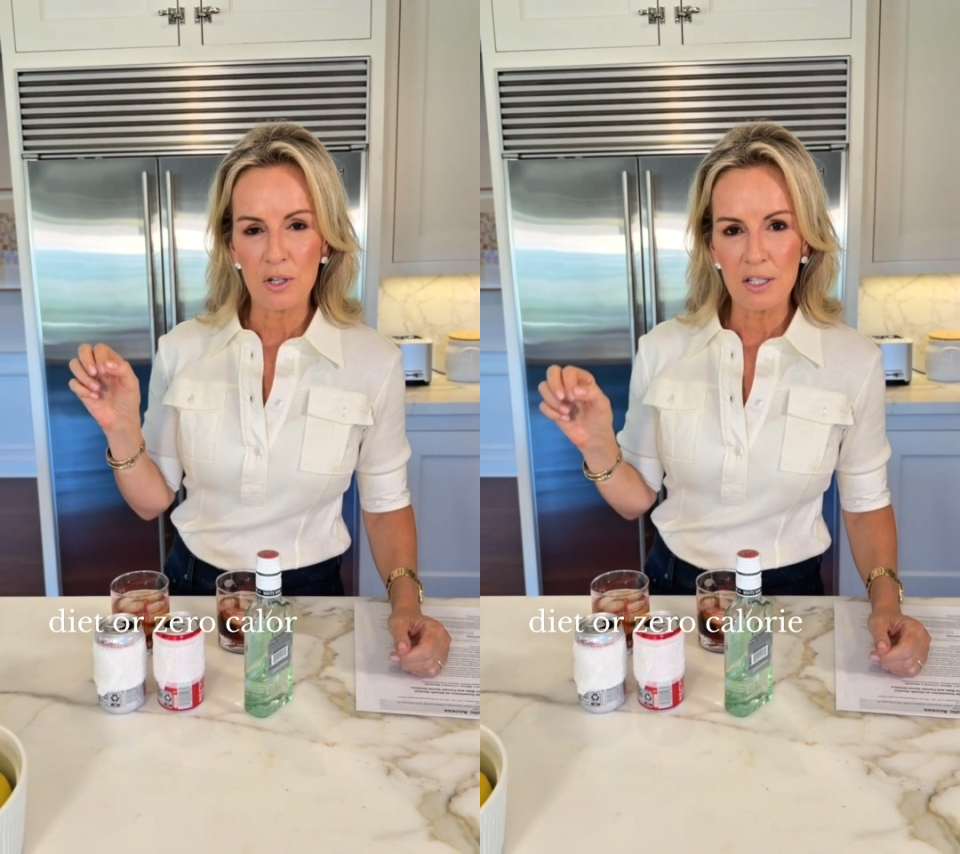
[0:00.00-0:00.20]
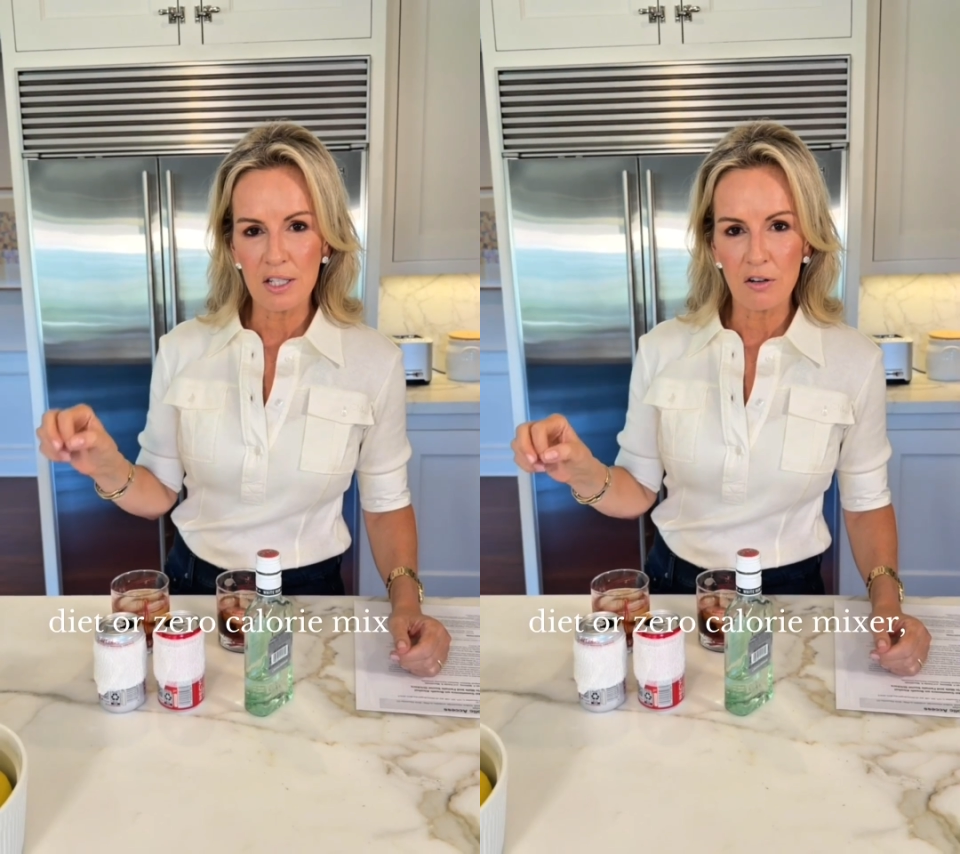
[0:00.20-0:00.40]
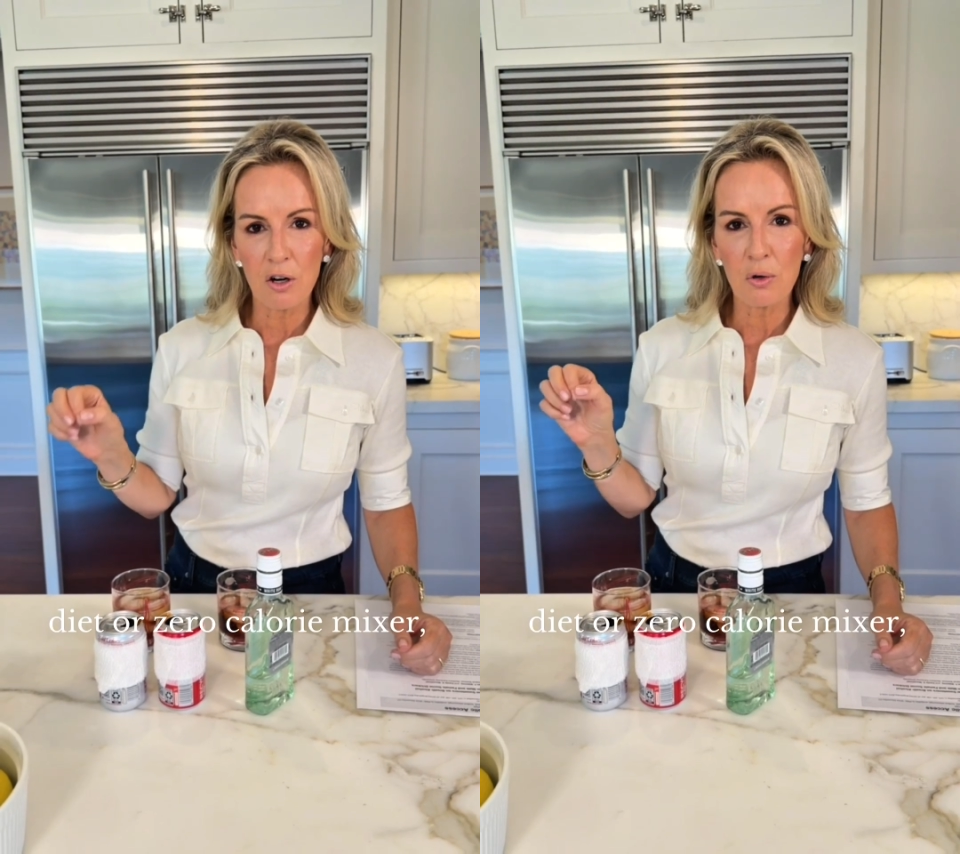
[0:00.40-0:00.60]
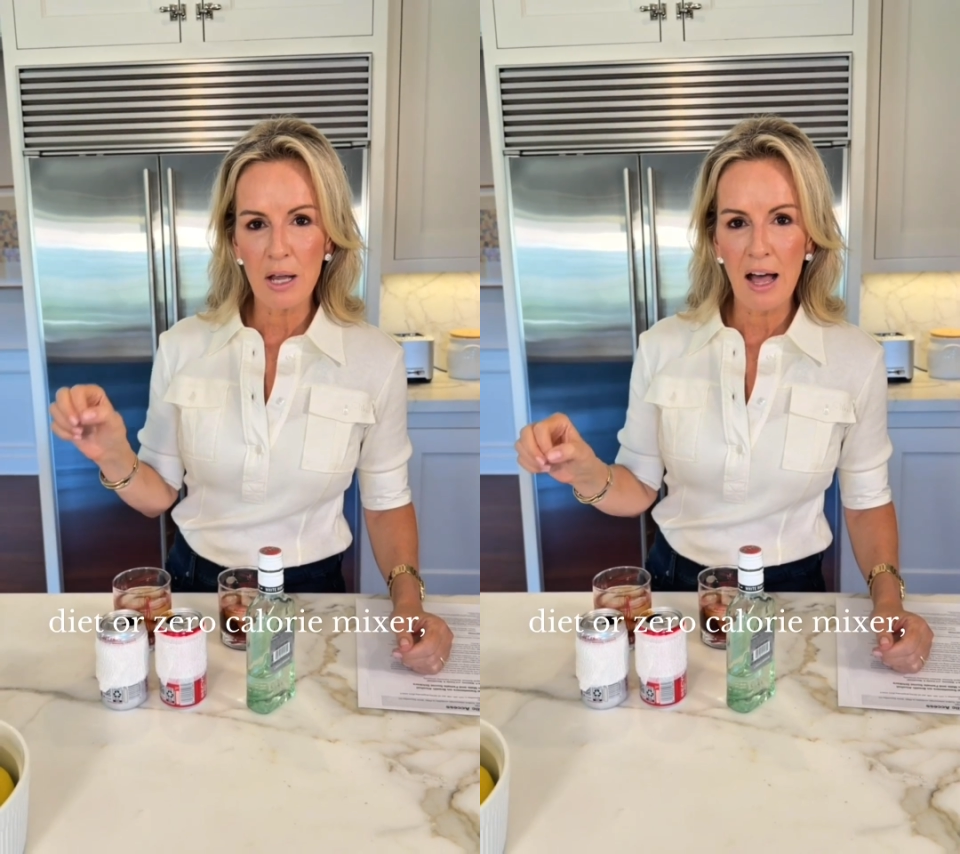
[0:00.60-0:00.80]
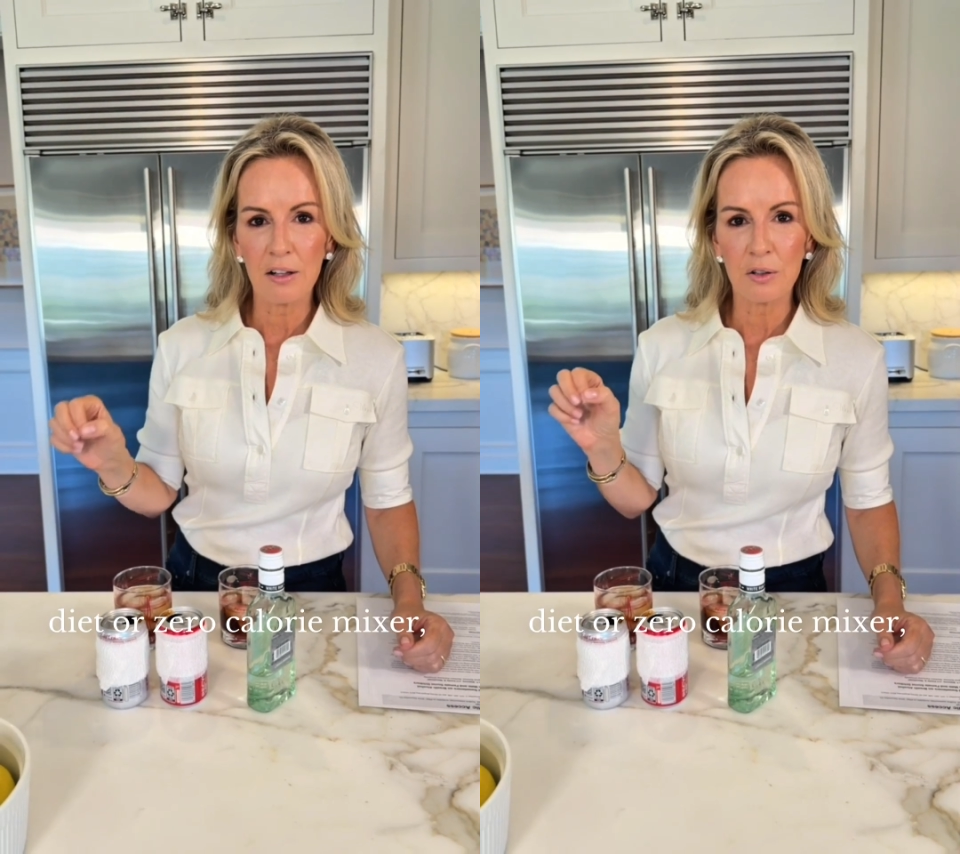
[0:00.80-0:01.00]
zero
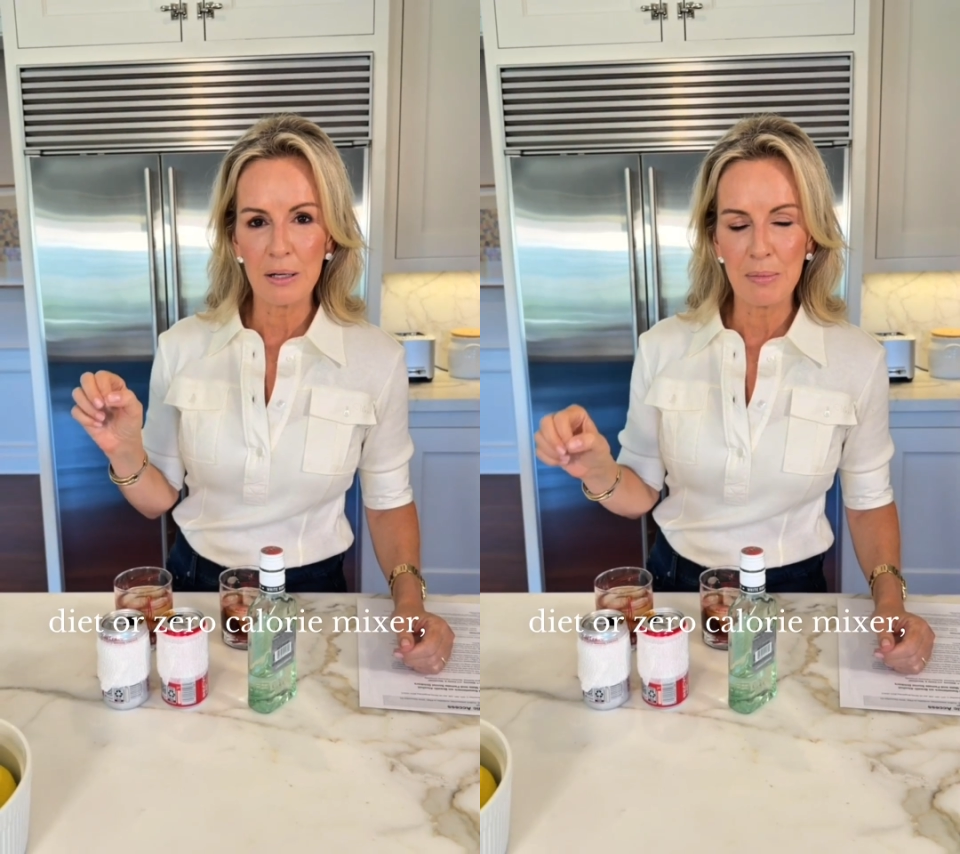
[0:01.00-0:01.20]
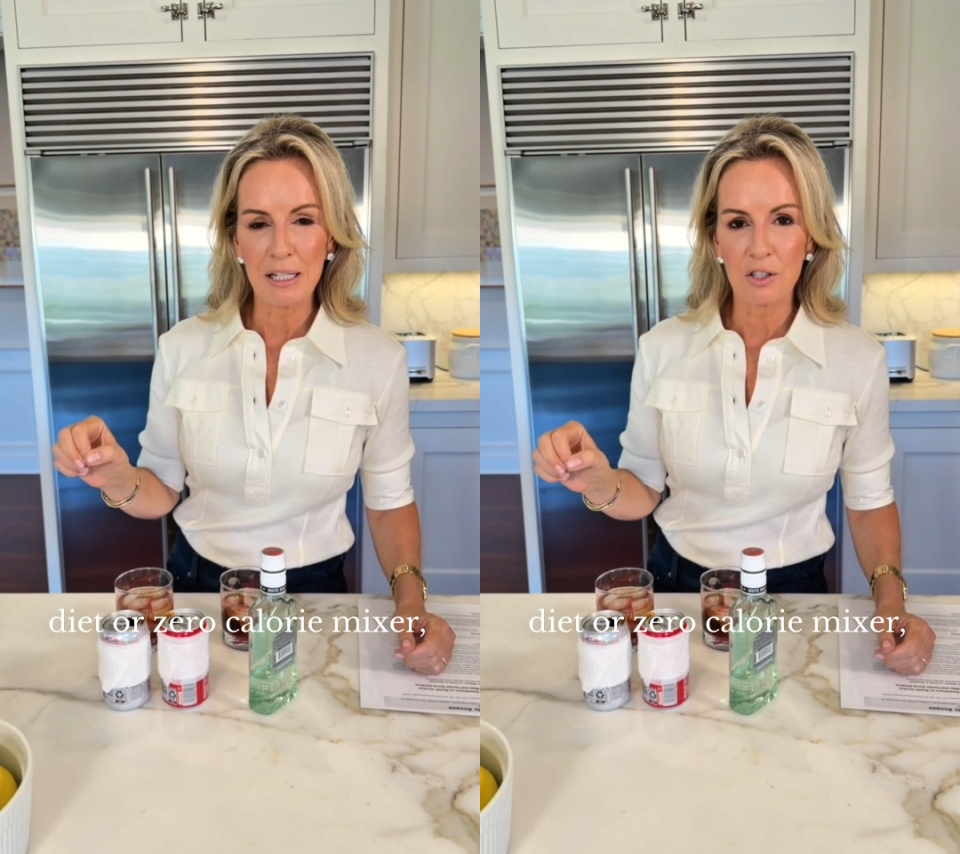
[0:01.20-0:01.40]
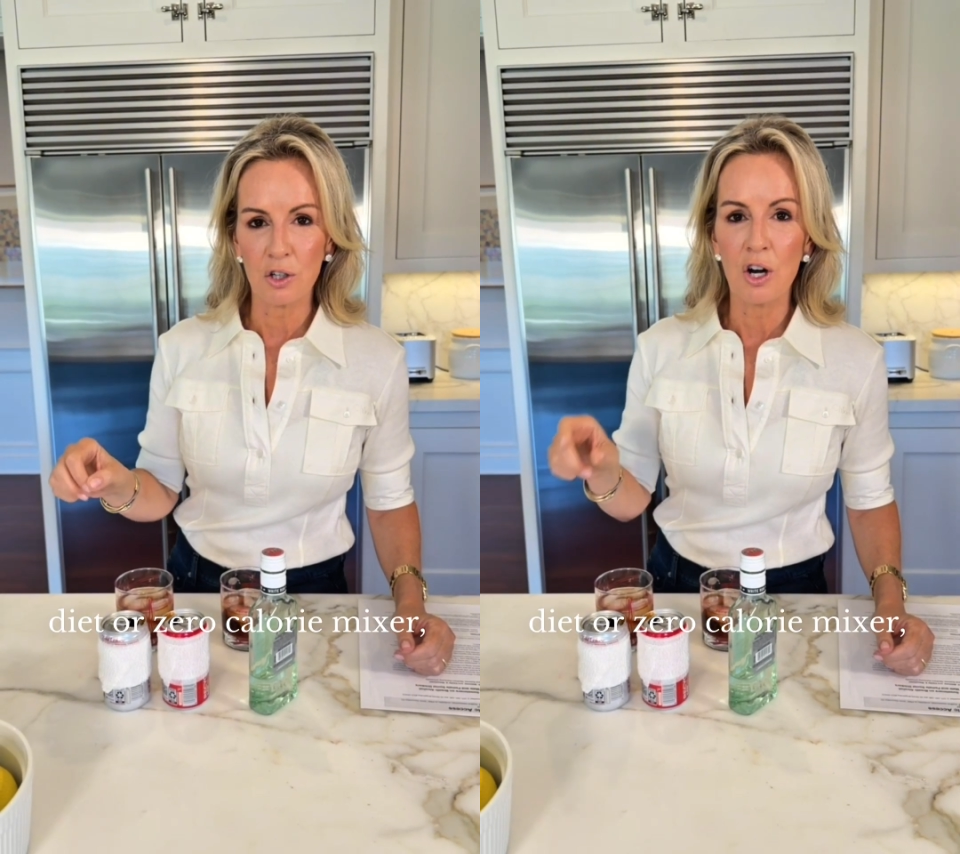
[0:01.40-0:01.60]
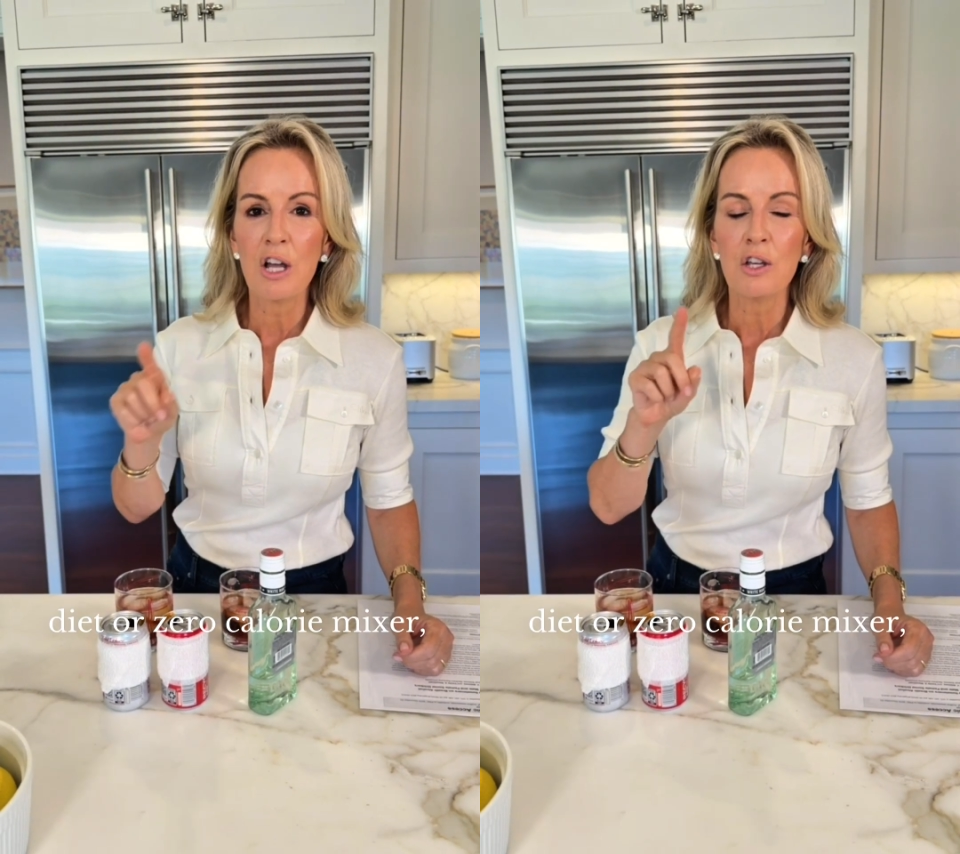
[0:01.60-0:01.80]
calorie mixer.